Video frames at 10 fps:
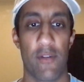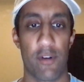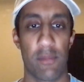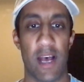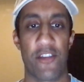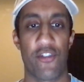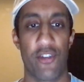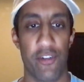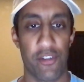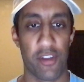from last
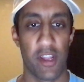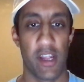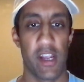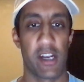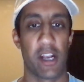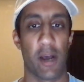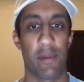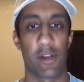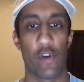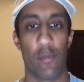year's
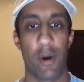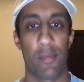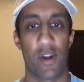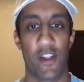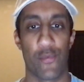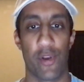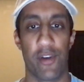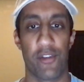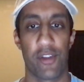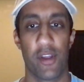economic Nobel Prize
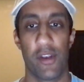winners,